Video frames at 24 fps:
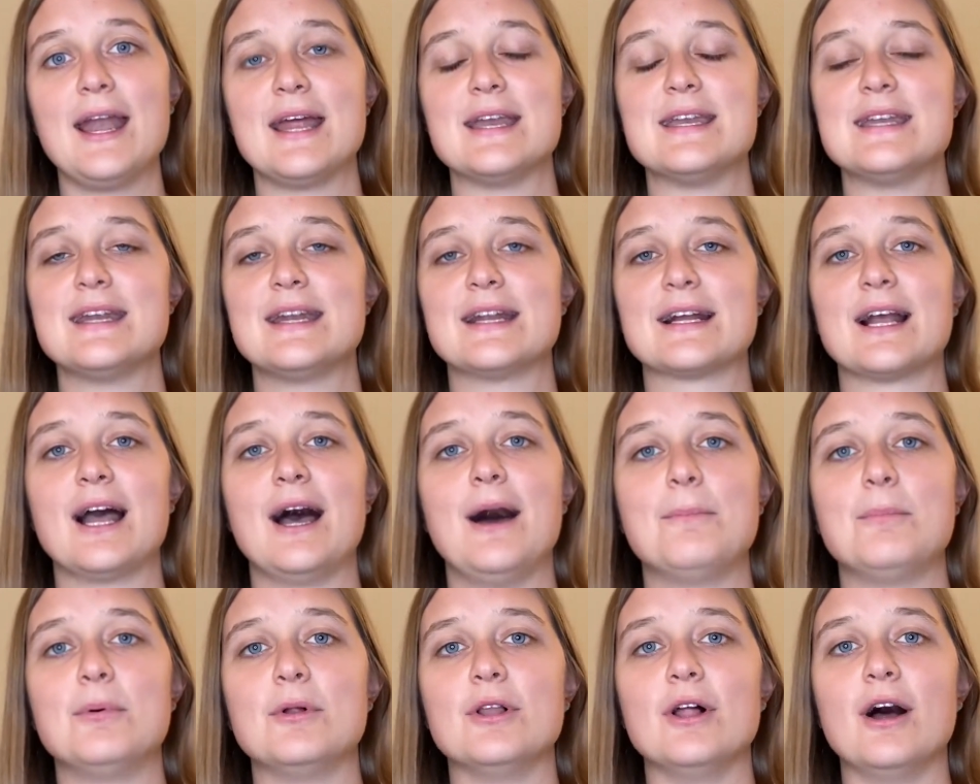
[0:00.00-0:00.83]
I did a
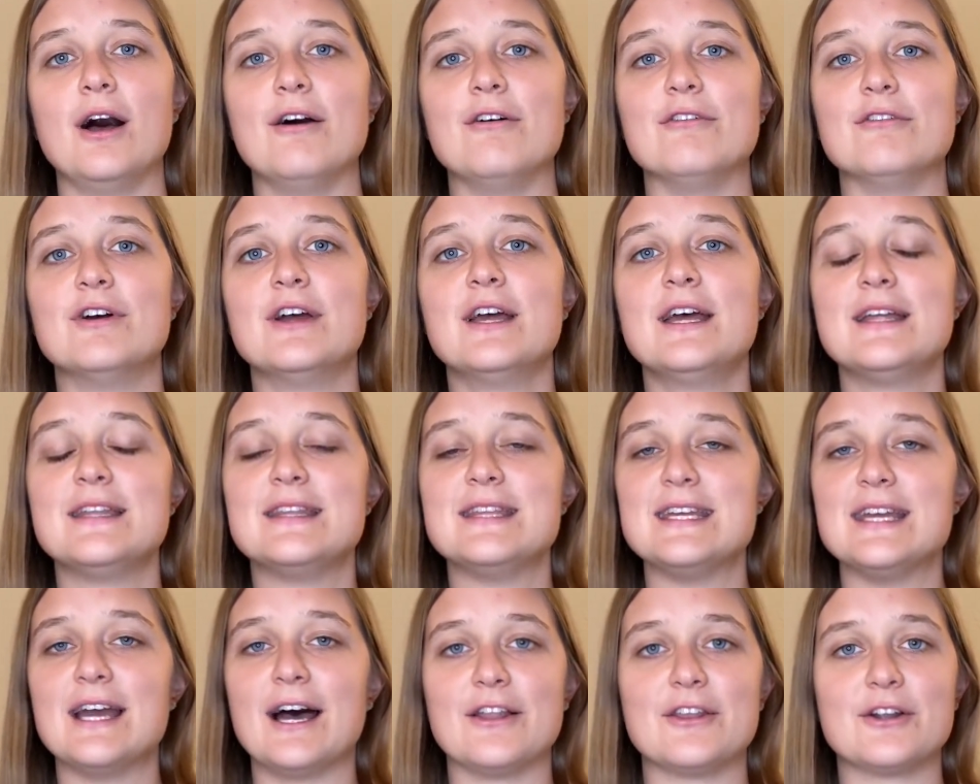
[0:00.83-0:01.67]
couple of
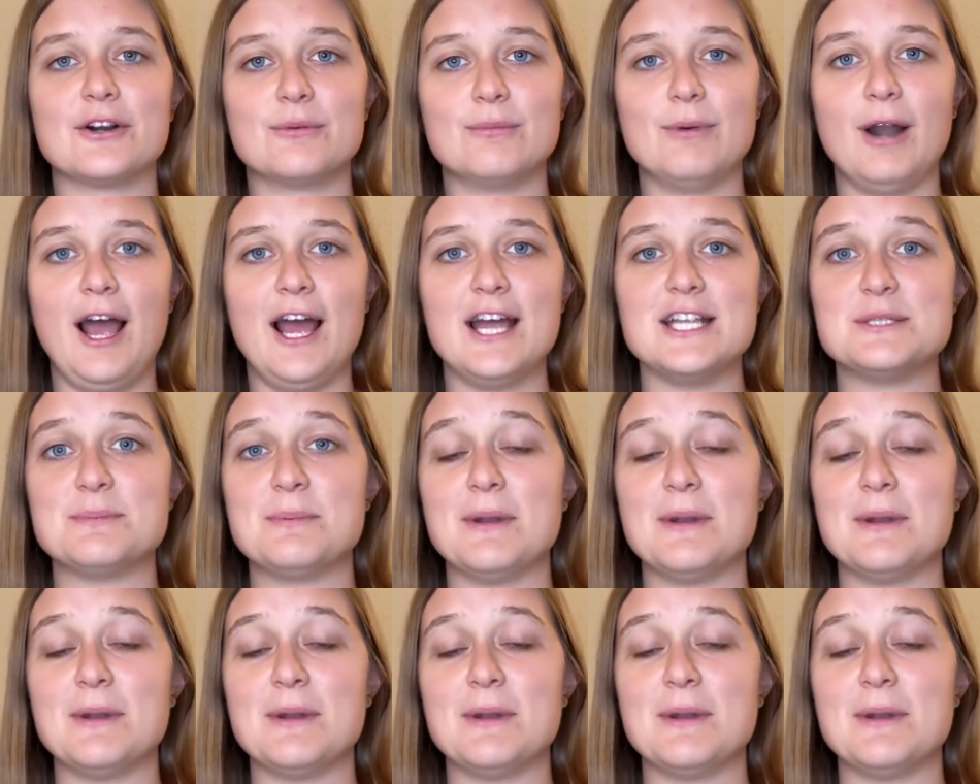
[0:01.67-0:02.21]
the other rides,